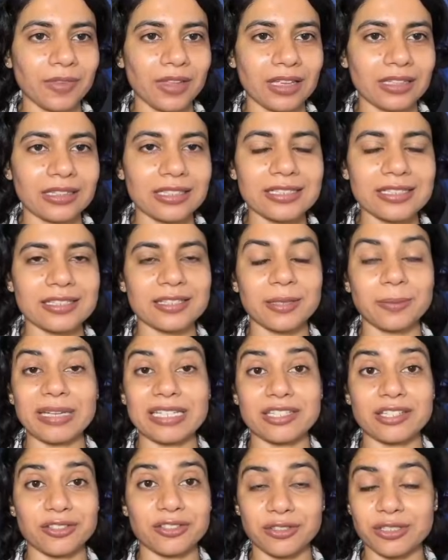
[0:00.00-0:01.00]
And this is the
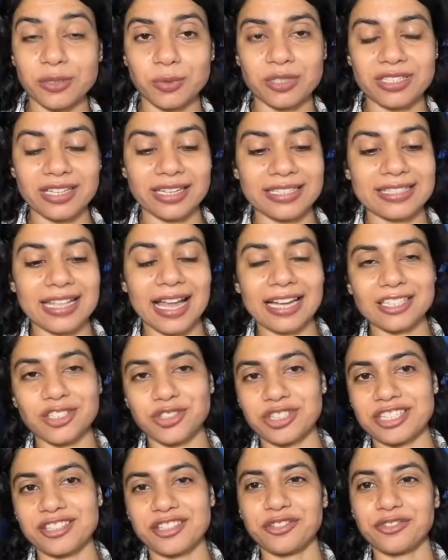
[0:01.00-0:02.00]
message. This was the exact
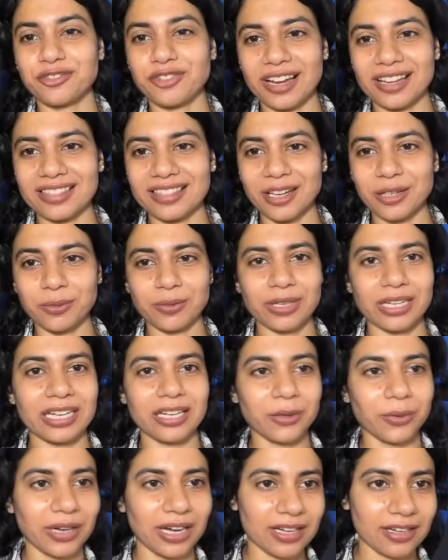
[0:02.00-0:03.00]
JSON file that we
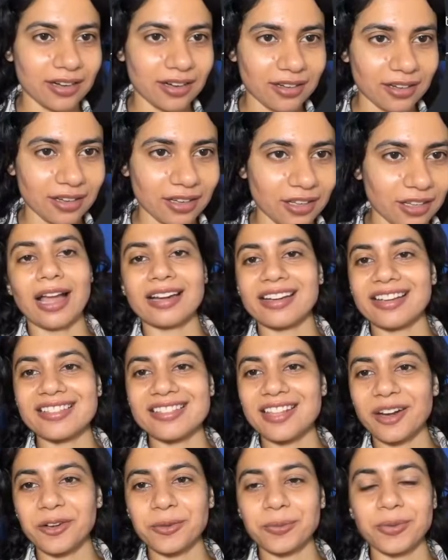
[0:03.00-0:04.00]
created. And here's
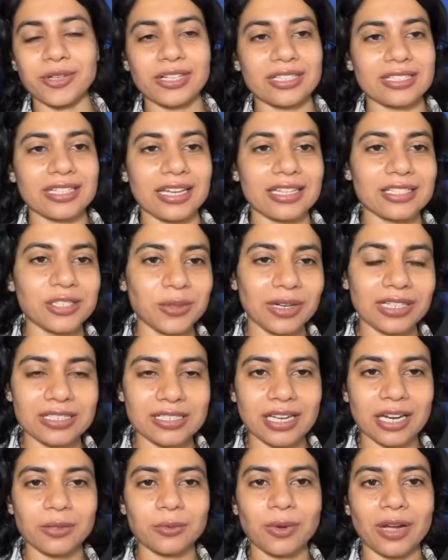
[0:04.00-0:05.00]
the output. It says to
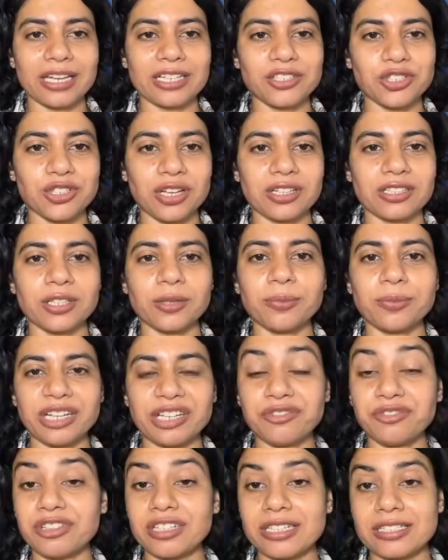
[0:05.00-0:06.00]
understand why chunked
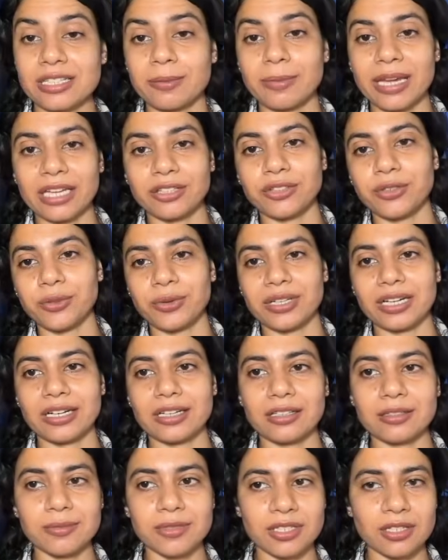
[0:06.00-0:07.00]
prefill is a breakthrough in
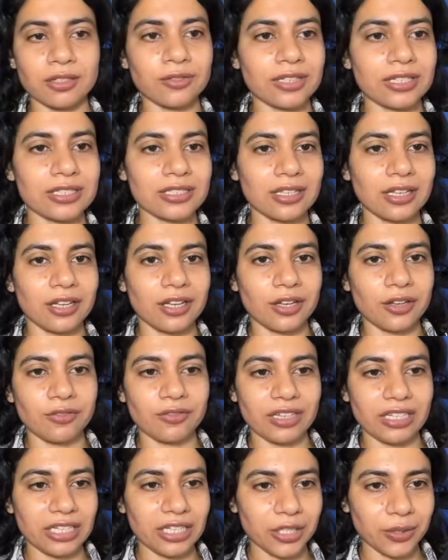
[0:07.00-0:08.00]
LLM service,
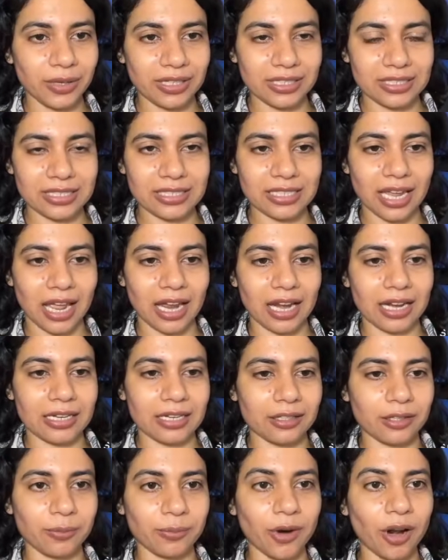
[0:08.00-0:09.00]
we need to
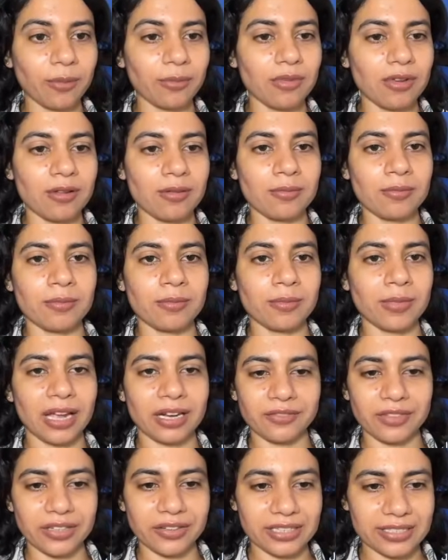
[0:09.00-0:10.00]
understand the problem
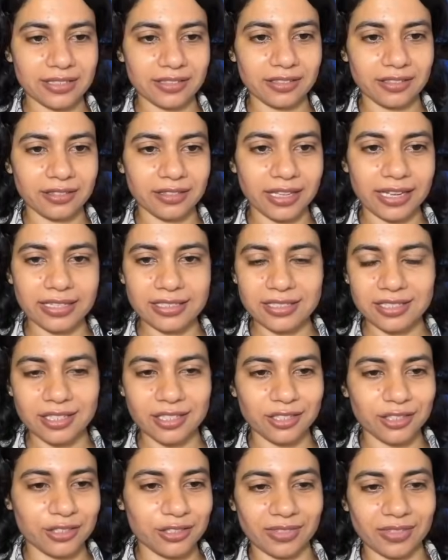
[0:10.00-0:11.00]
and various other things.
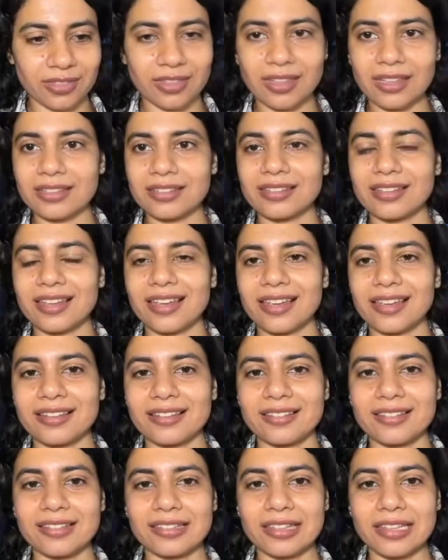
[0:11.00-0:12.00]
This
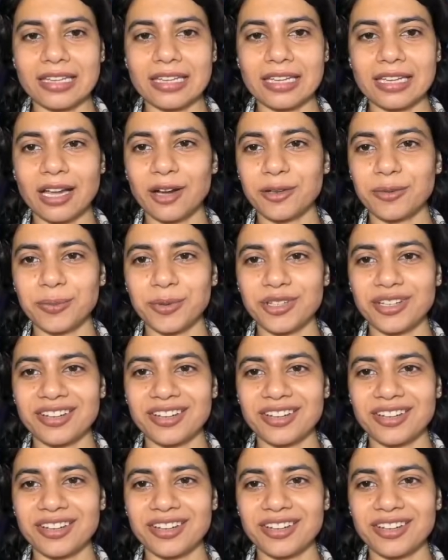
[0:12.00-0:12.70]
is the output